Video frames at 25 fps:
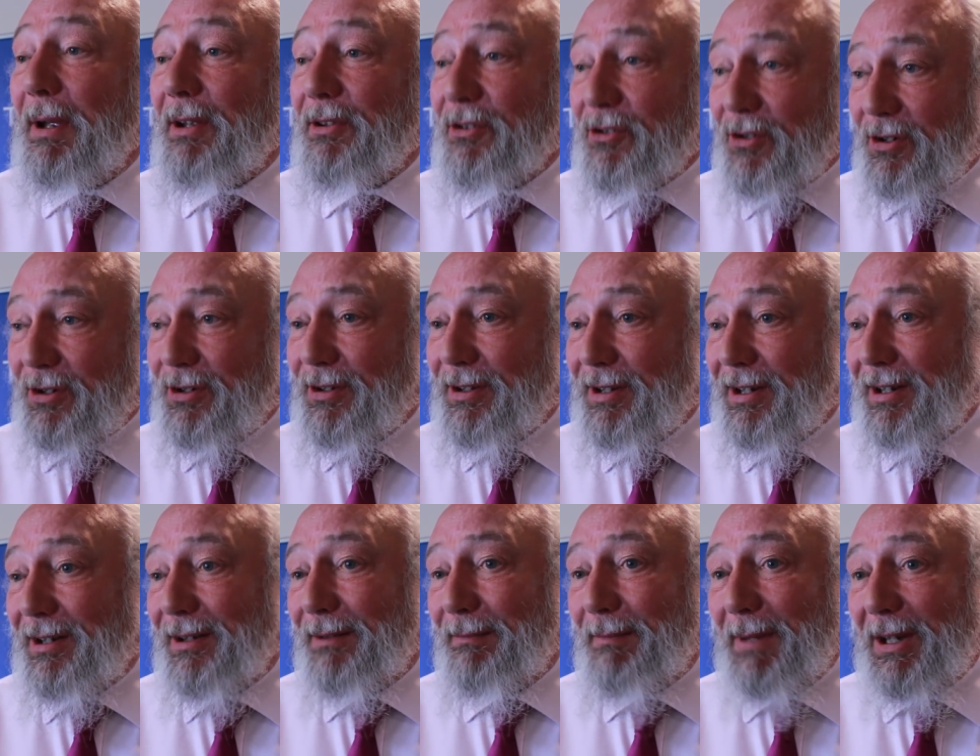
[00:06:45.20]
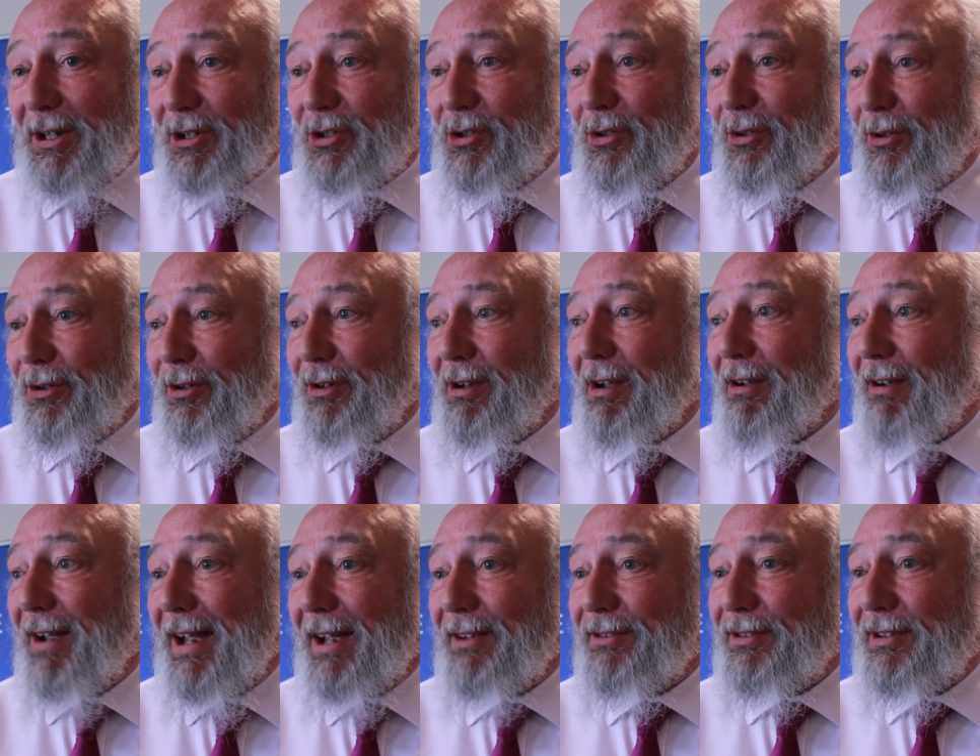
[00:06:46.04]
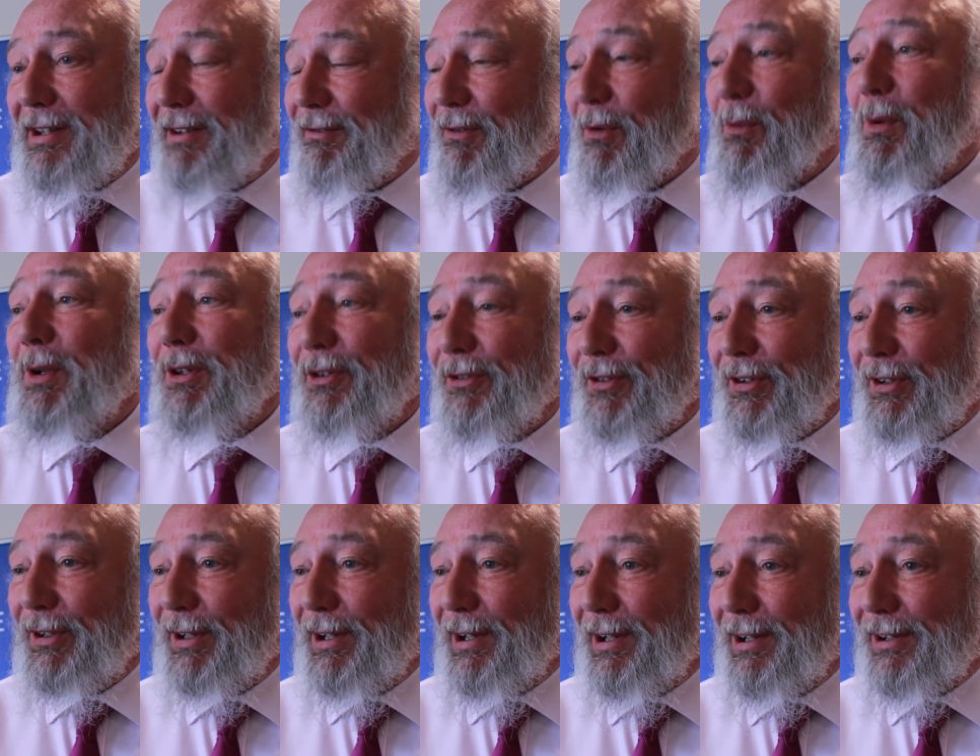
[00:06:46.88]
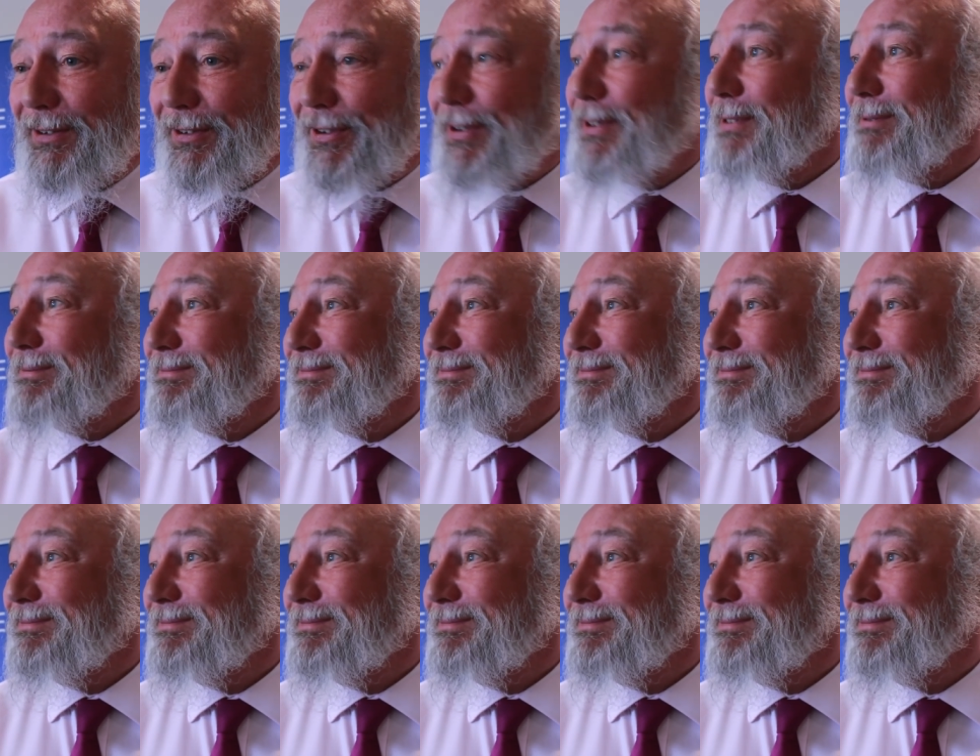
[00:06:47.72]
bunch. Now make sure you go out and have a wonderful life.